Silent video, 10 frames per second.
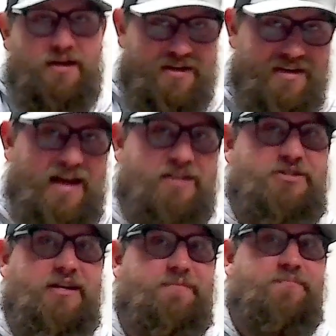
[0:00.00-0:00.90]

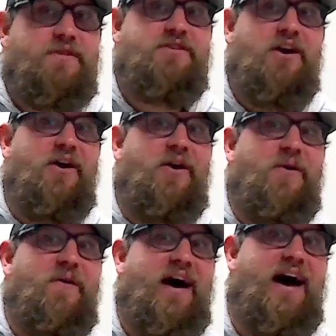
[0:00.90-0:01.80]

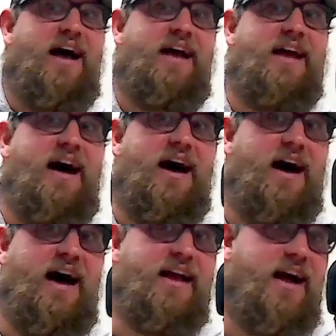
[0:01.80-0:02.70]
So
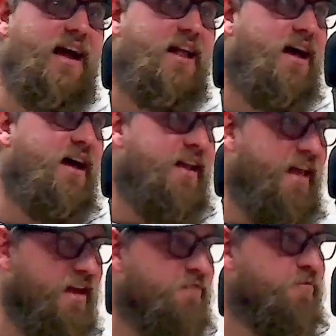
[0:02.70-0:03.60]
I got an
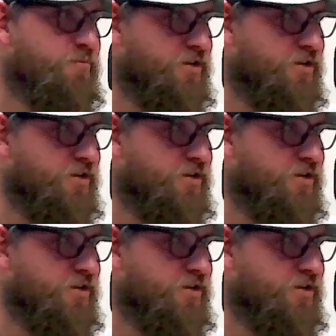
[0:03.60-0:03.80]
in from